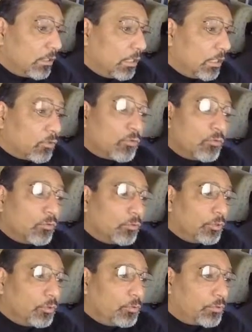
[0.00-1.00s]
Google
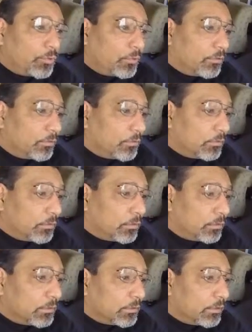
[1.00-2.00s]
user
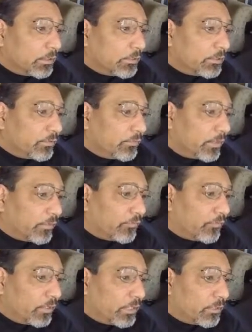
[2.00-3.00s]
Let's see if I can
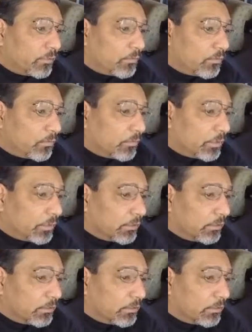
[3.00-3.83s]
find it real quick.